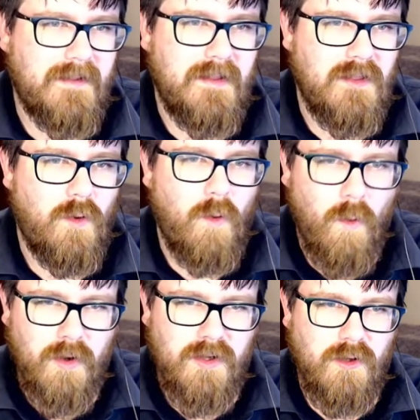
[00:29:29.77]
then the
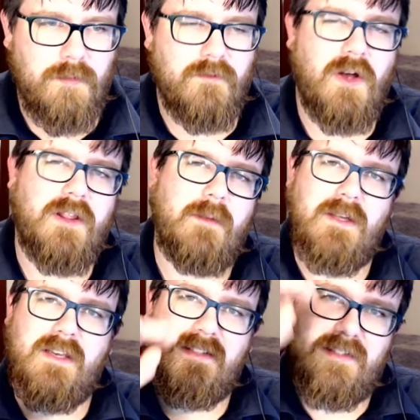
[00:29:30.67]
order you provide them
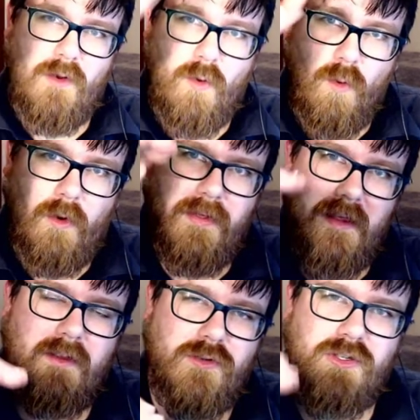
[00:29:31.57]
in is the order
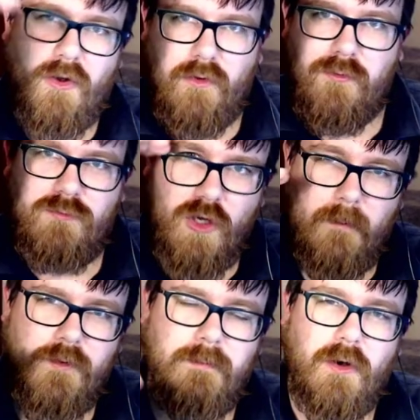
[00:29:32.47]
that they'll show from
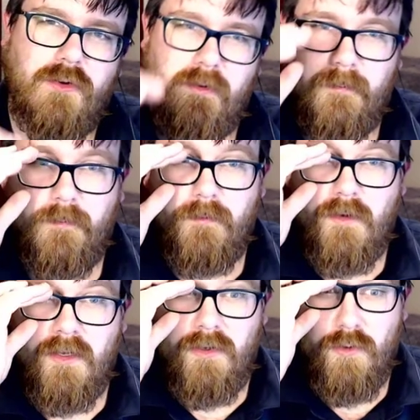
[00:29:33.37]
top to bottom
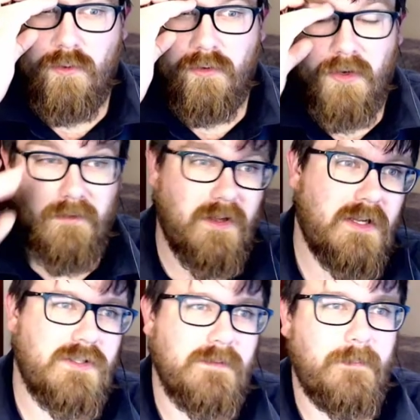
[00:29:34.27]
in your
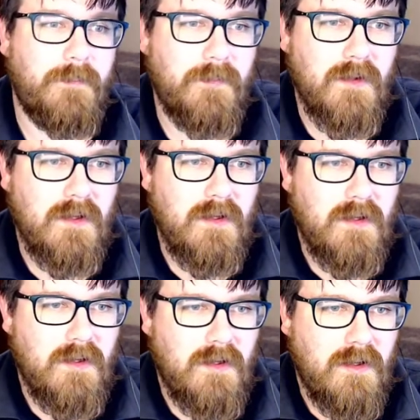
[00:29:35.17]
notification.
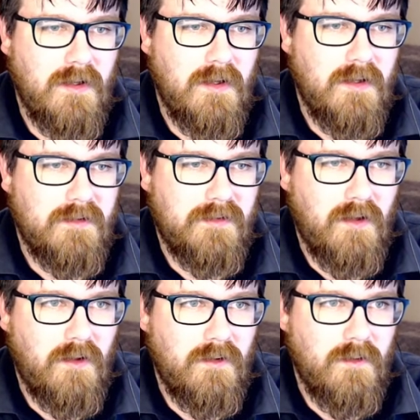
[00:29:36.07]

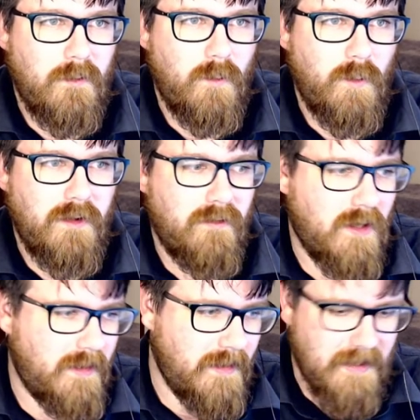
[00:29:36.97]
So we
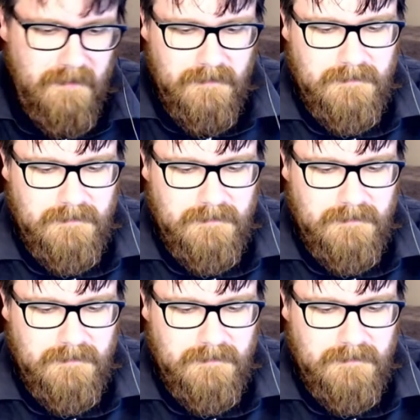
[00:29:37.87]
run that.